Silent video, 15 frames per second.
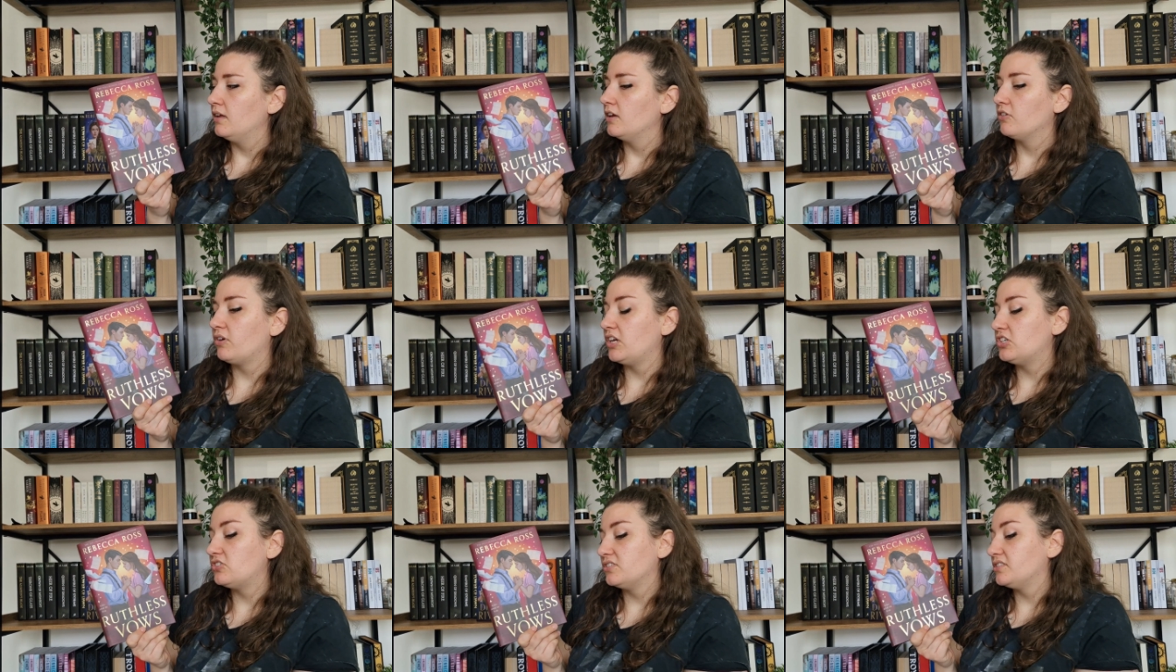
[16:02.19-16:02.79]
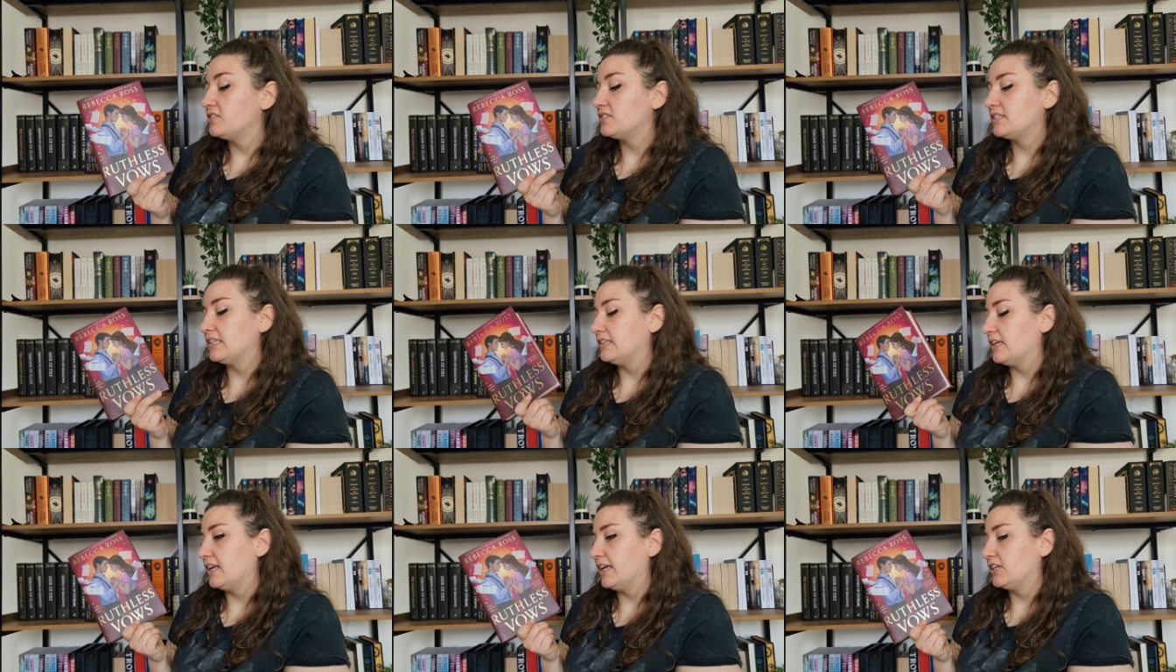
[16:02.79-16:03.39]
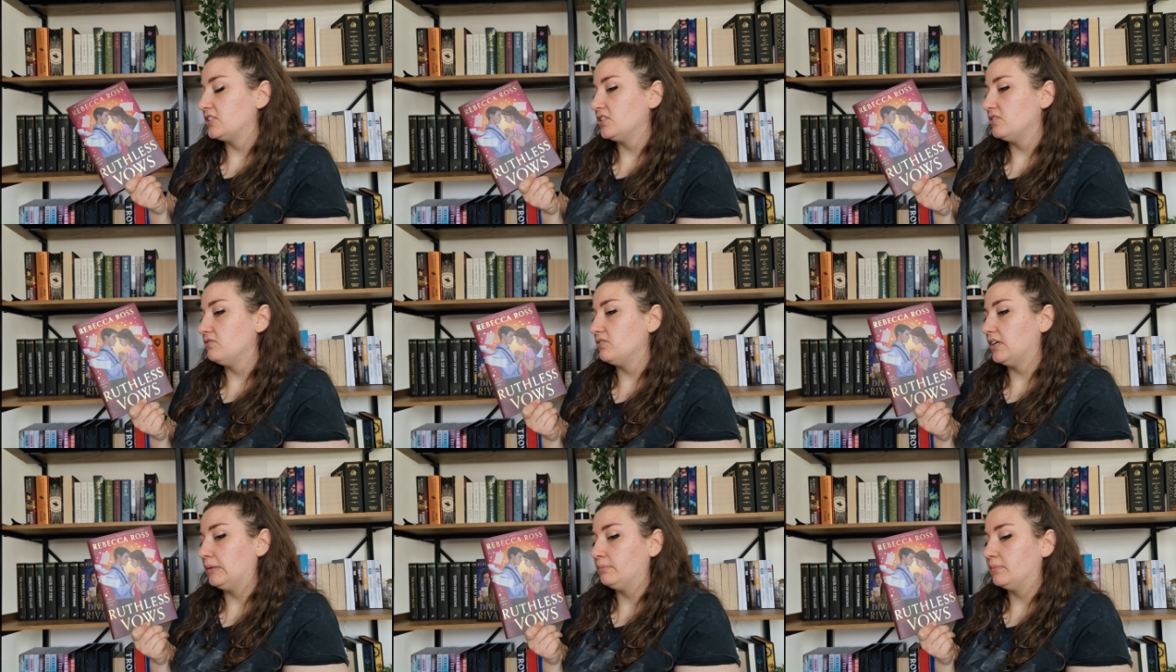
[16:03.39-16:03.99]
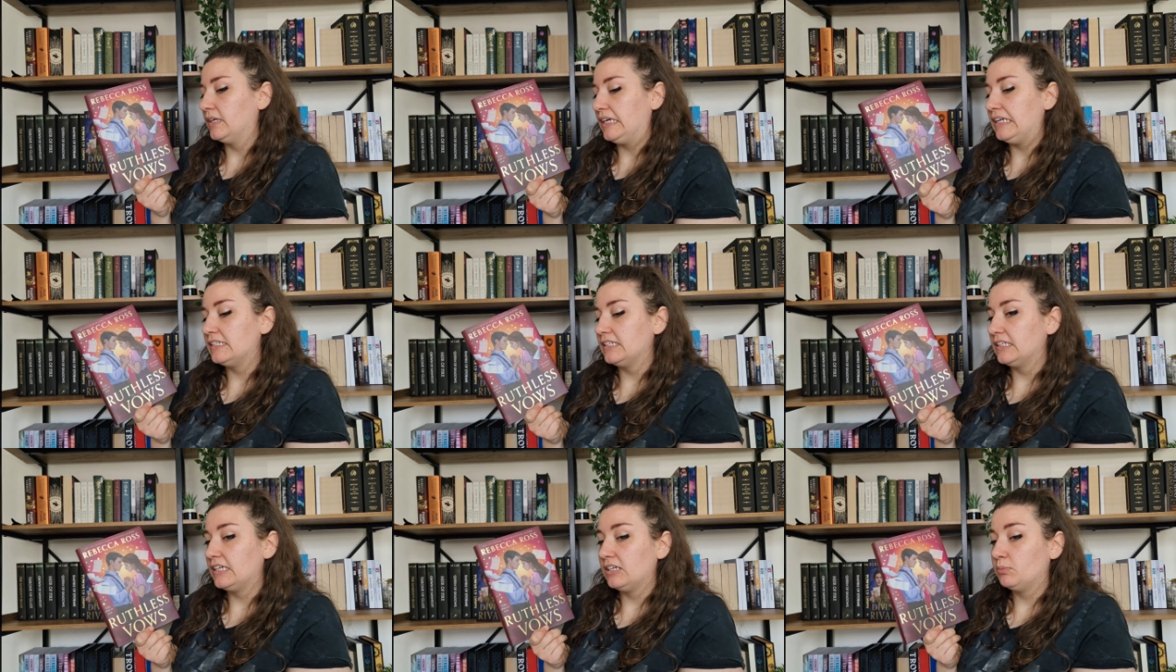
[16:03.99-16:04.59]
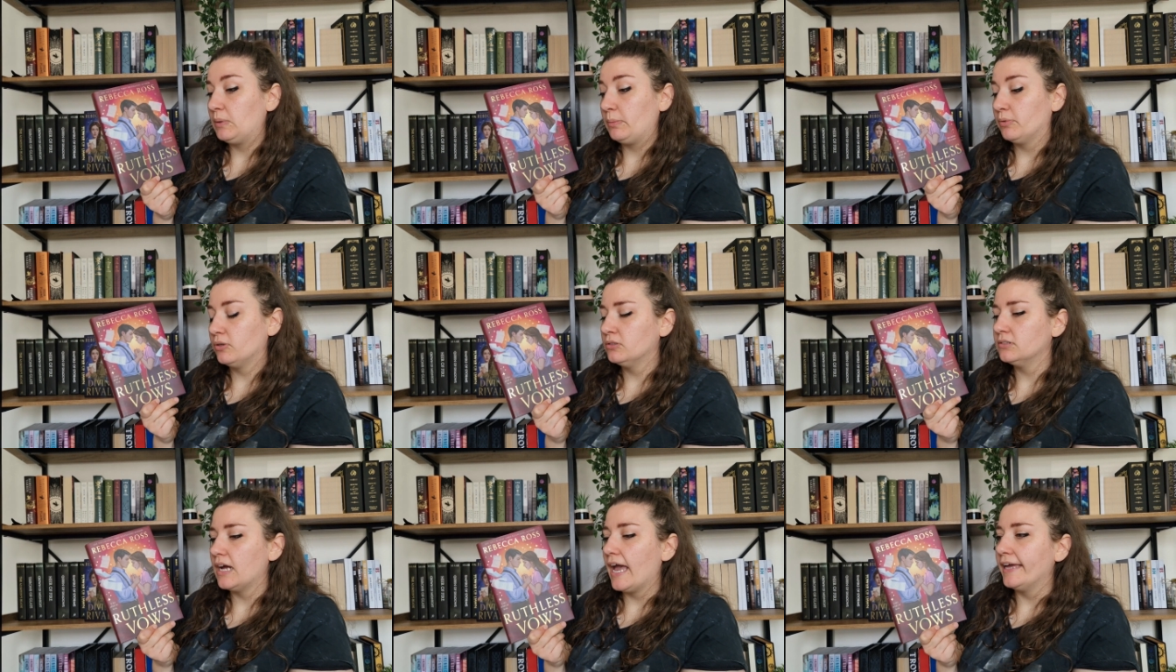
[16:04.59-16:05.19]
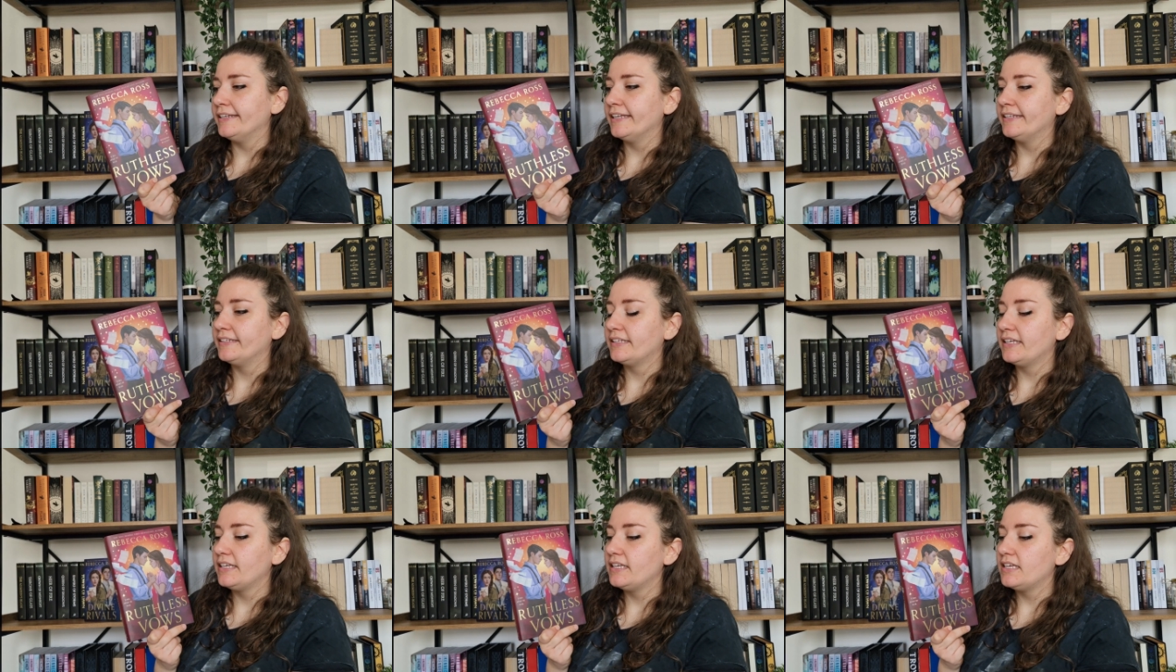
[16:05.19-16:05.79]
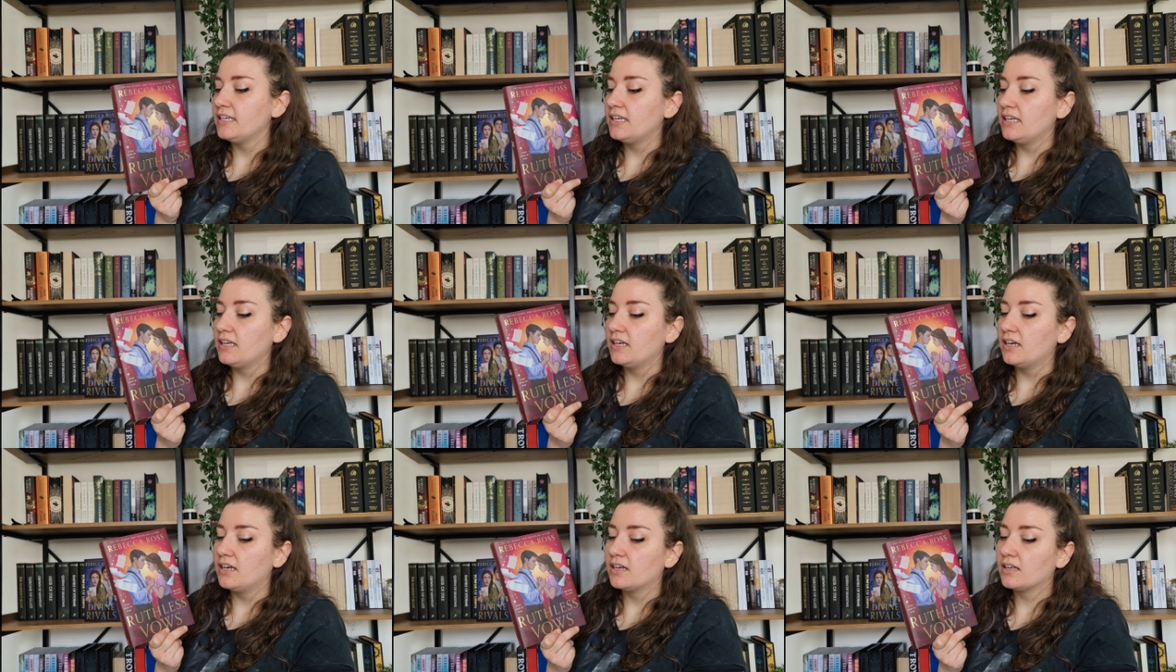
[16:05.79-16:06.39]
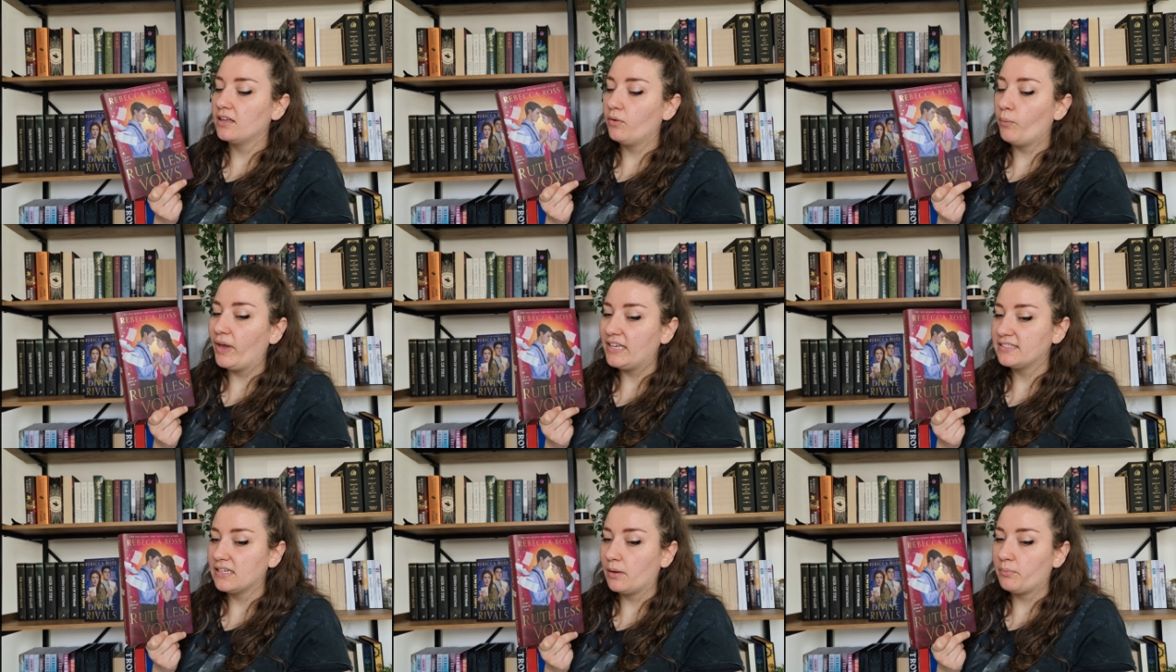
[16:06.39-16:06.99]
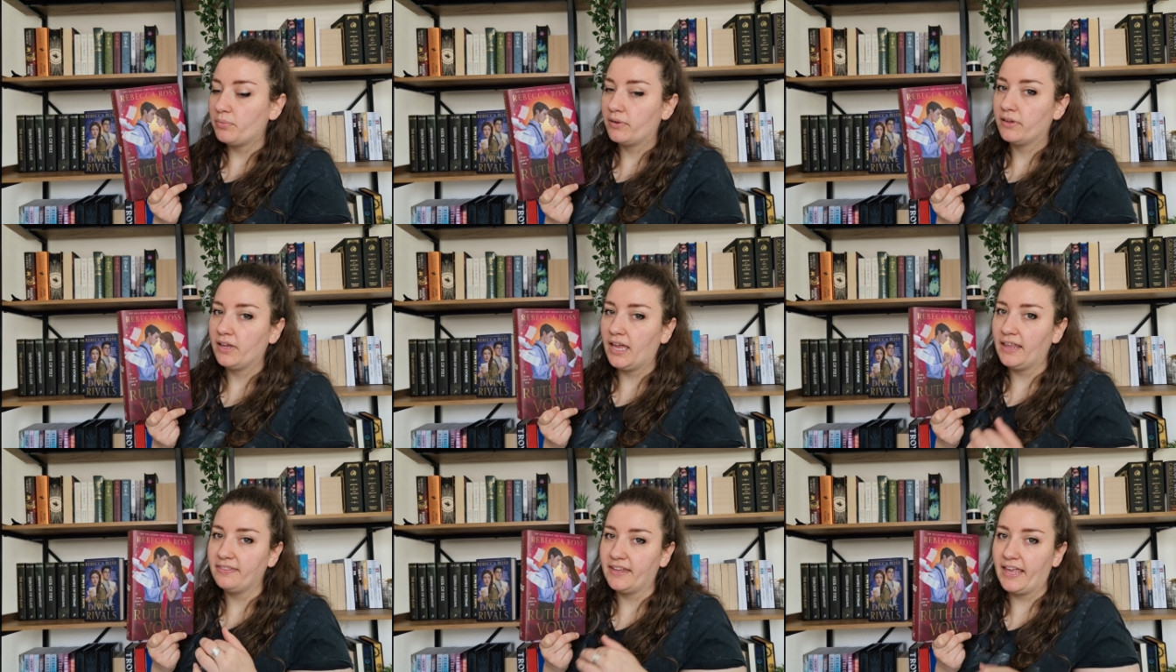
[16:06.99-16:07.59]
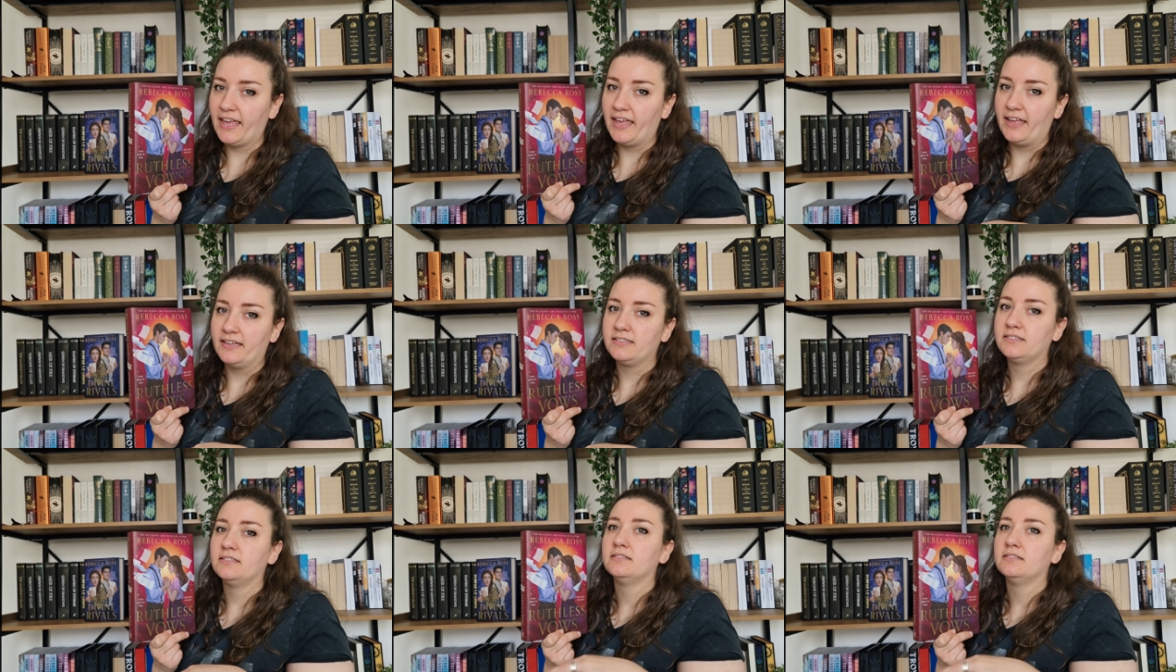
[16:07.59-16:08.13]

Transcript: creatures that like to um, eat and kill people and then he wakes up in there